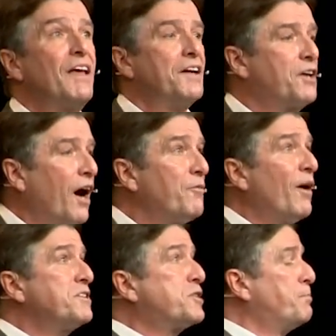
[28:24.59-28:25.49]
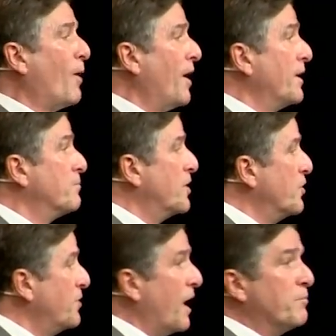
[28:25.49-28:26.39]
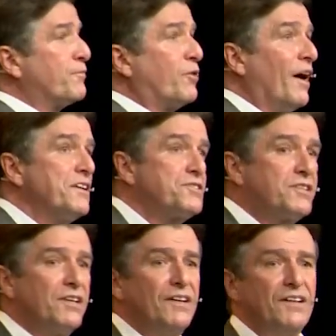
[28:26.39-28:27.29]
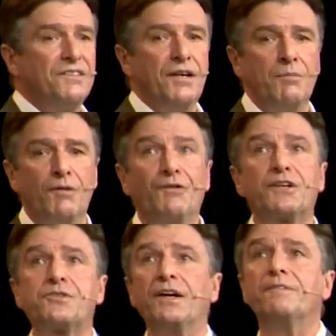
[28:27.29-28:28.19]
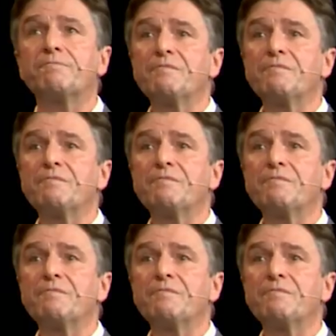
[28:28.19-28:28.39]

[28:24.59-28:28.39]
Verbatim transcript: And God writes upon him the new name of Christ, the name of victory.